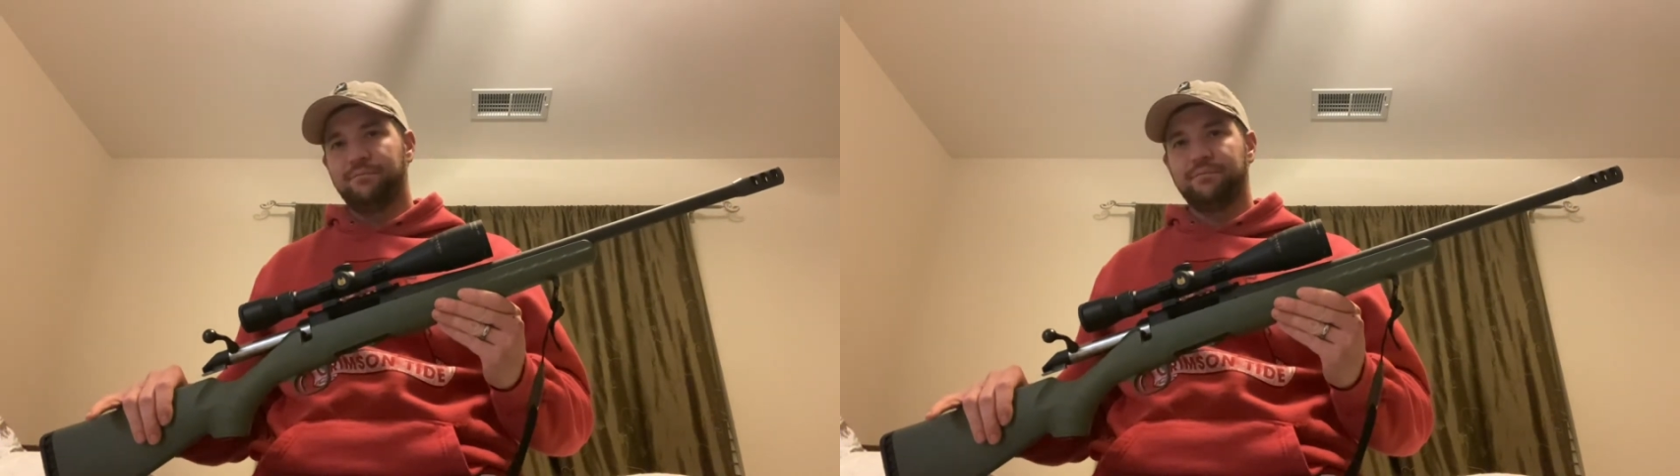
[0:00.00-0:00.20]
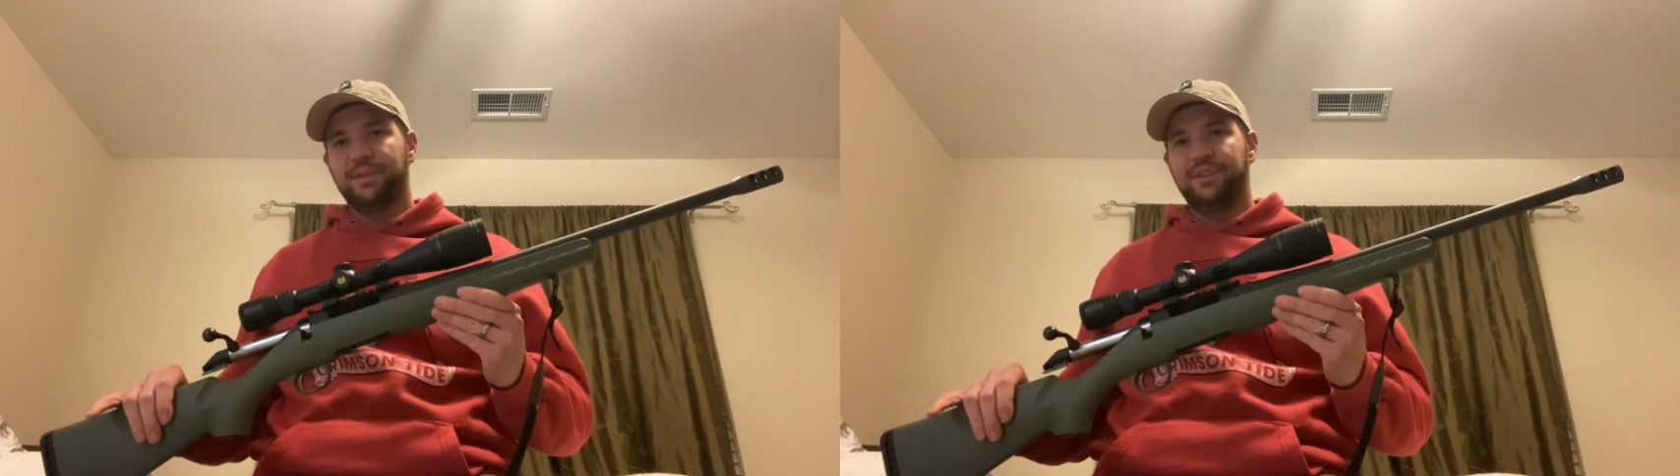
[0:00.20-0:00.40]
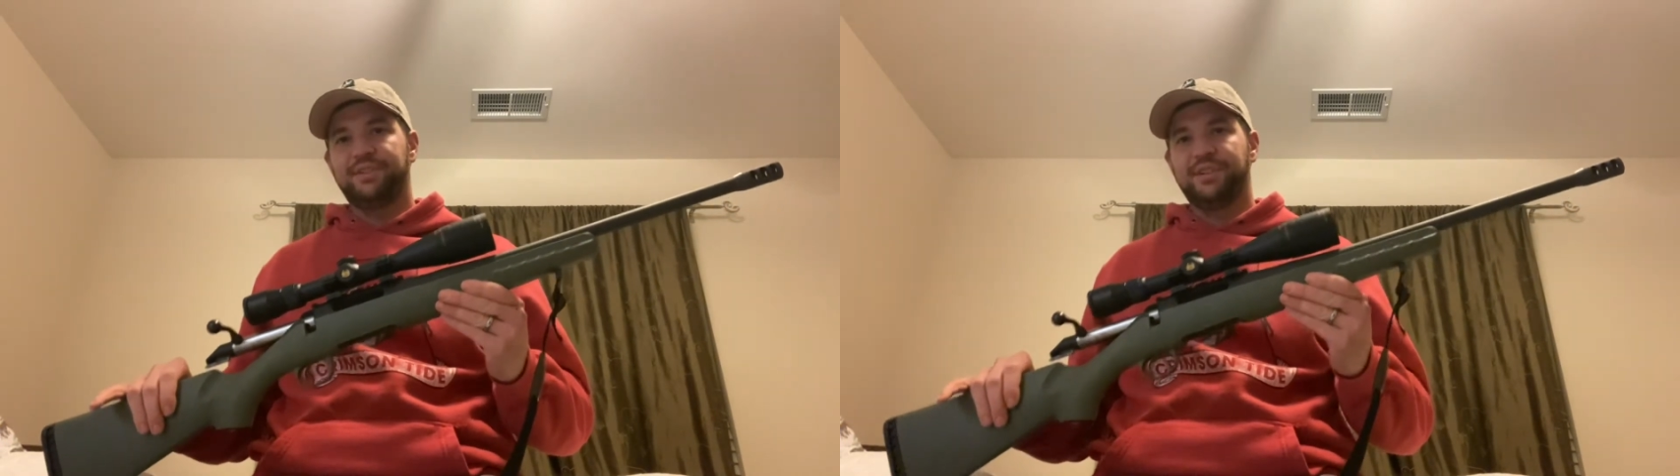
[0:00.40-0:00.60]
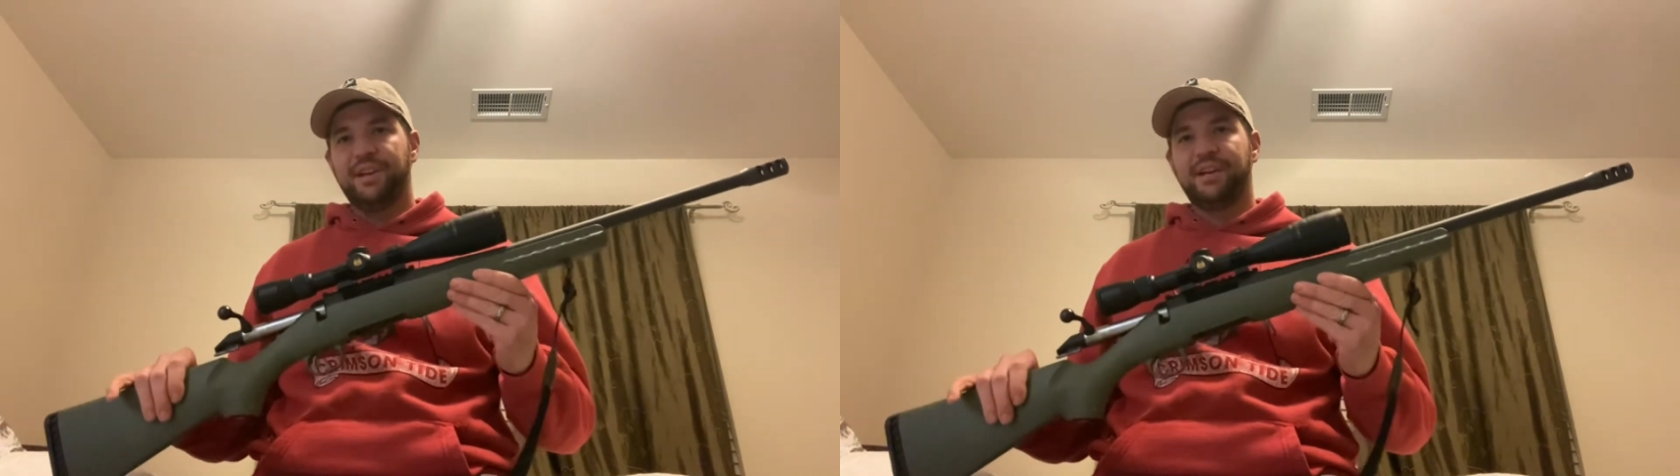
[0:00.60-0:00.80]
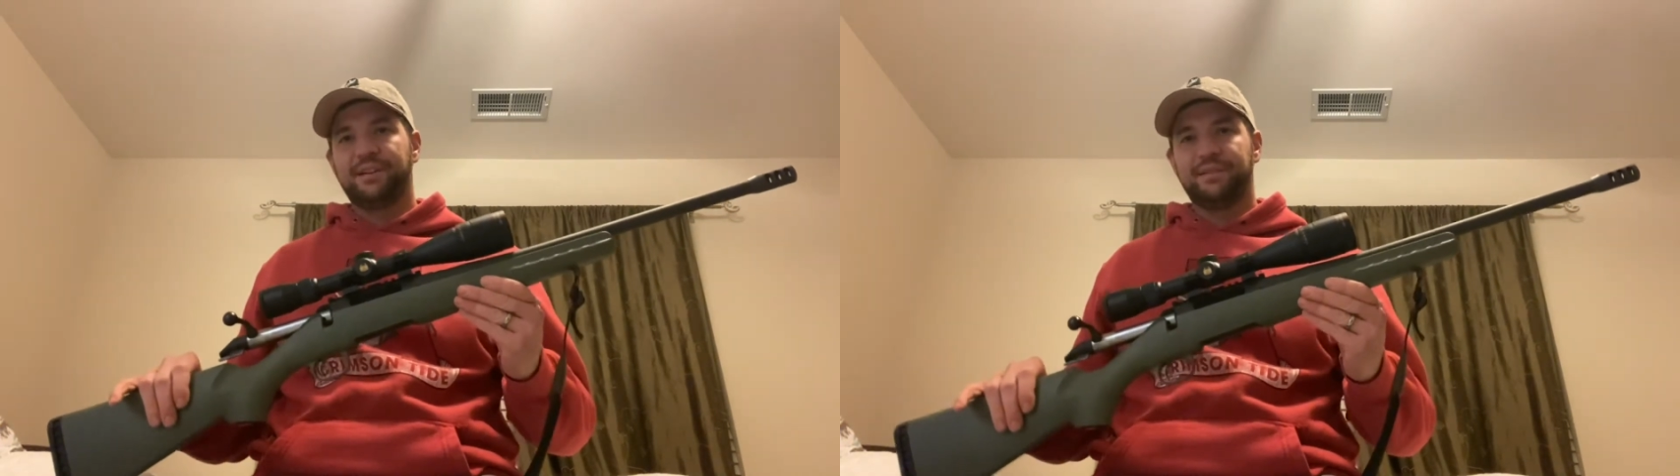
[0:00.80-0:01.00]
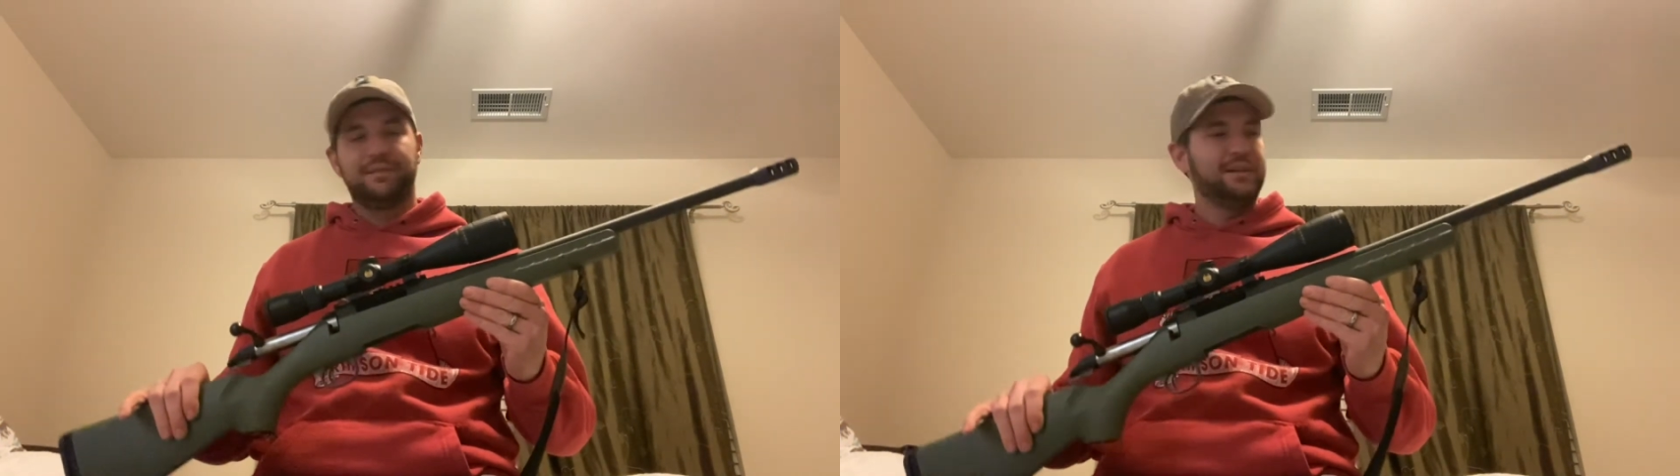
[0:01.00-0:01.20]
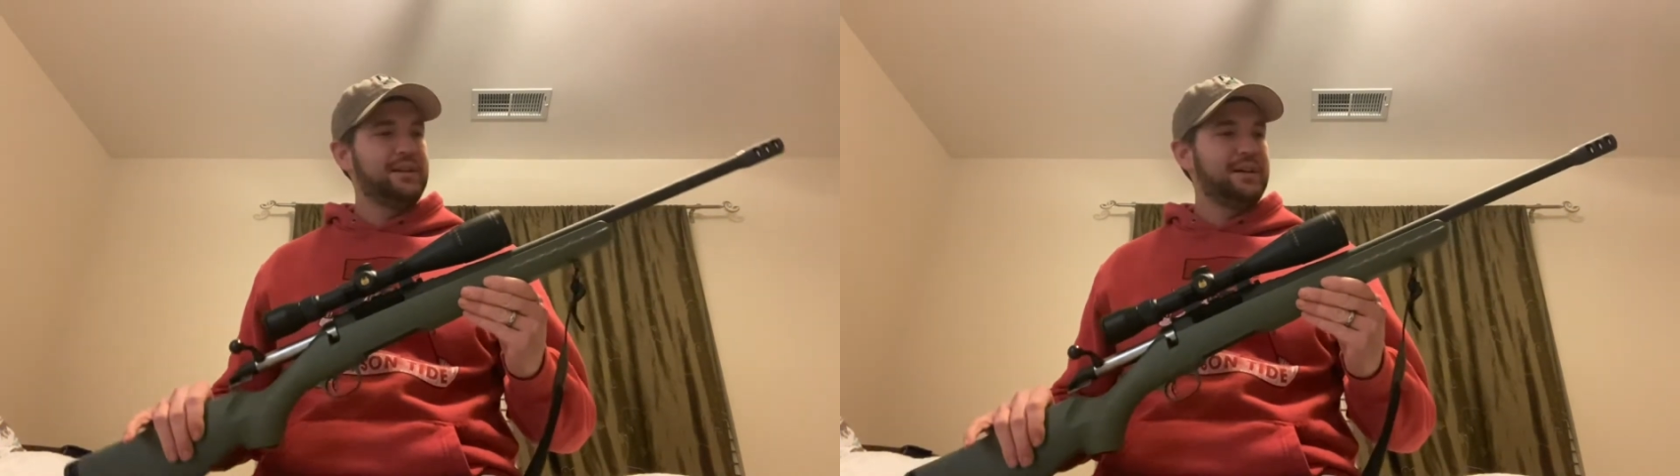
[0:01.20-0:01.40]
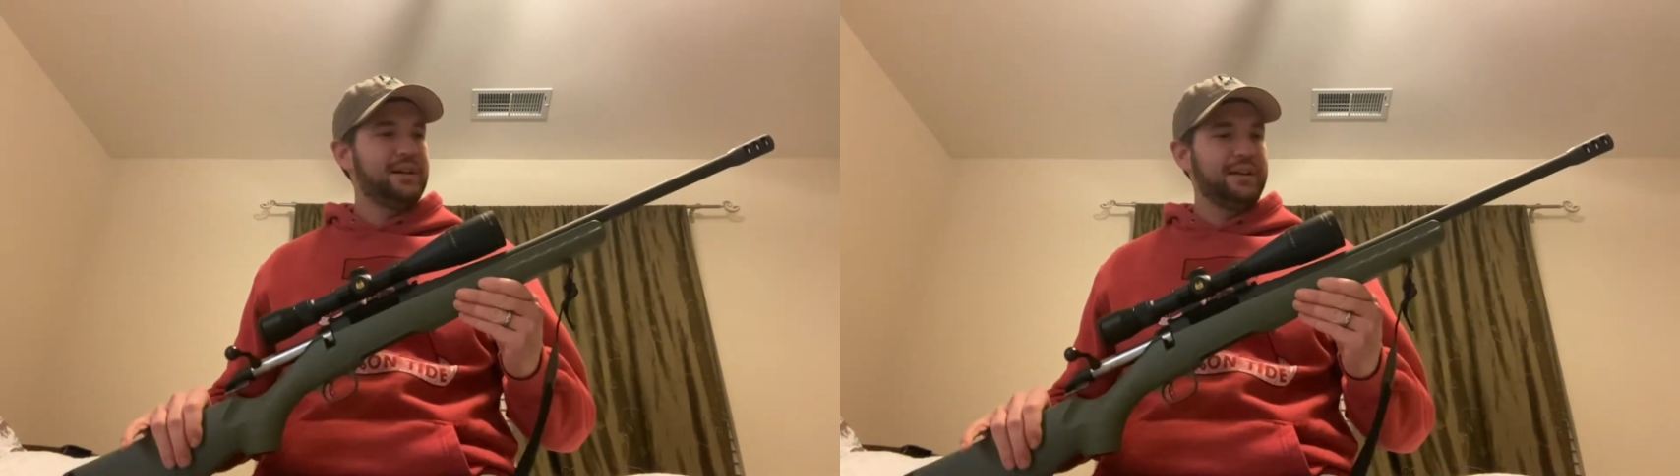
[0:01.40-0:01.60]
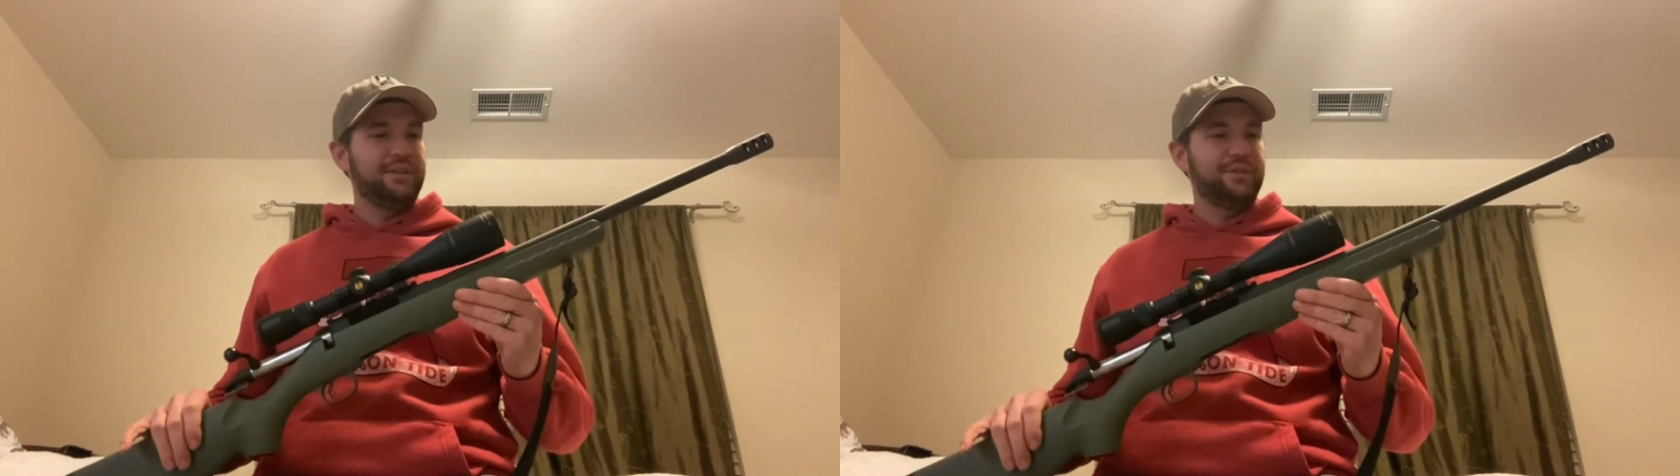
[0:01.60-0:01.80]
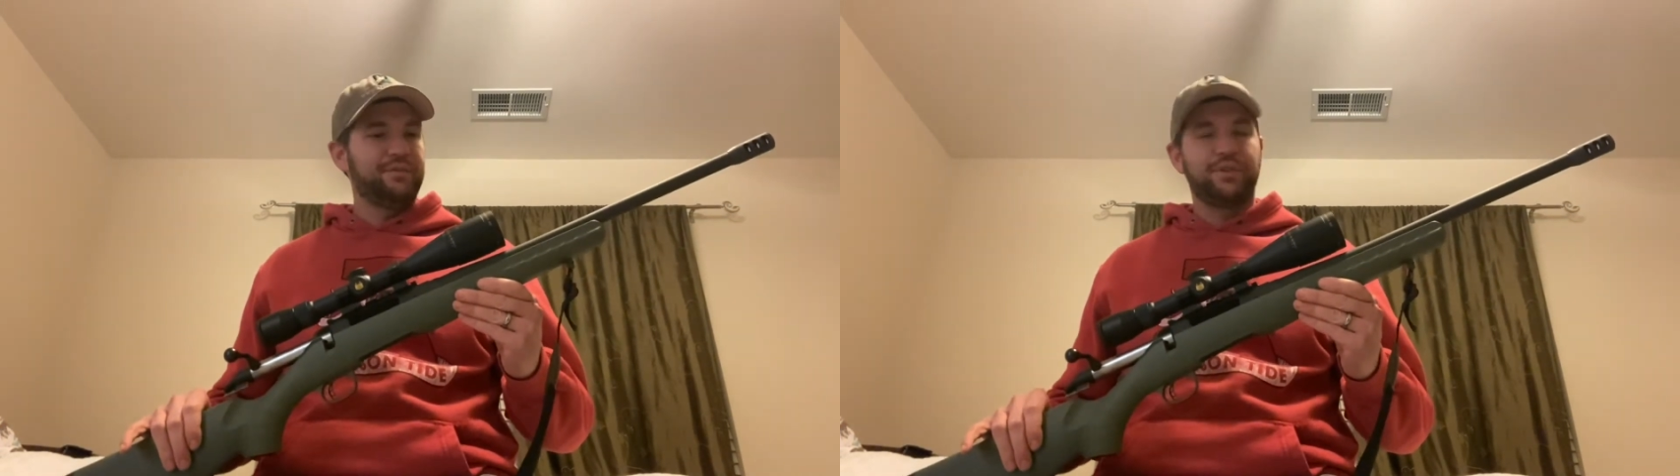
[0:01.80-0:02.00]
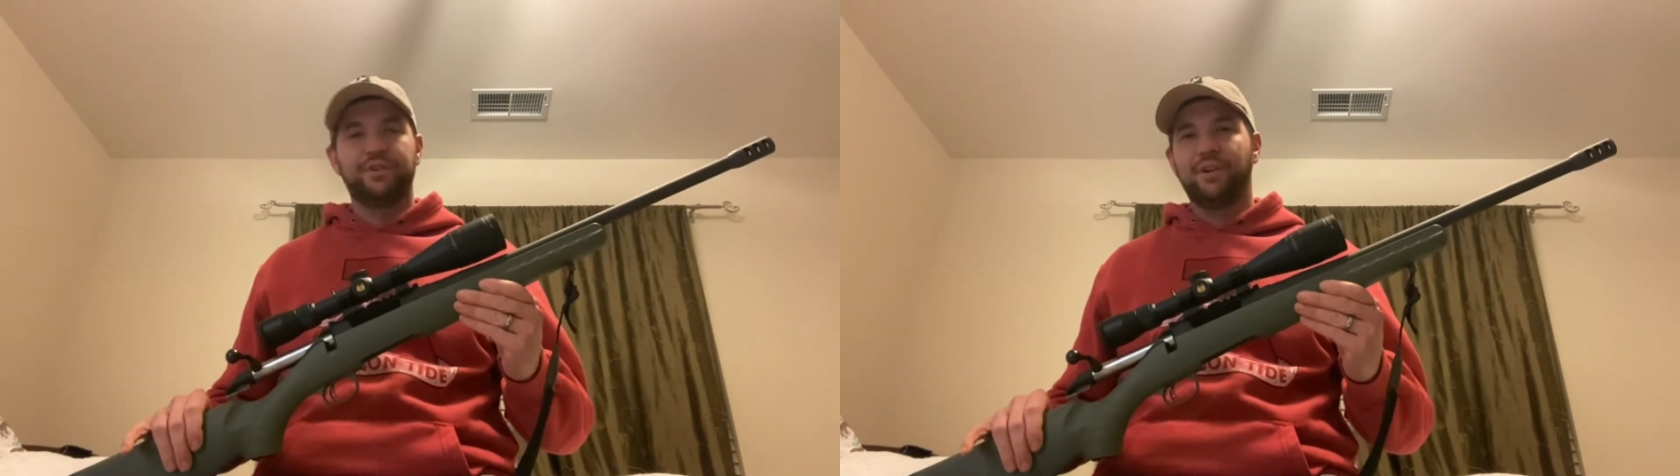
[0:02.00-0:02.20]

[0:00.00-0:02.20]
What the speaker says: He's 6. He killed his first deer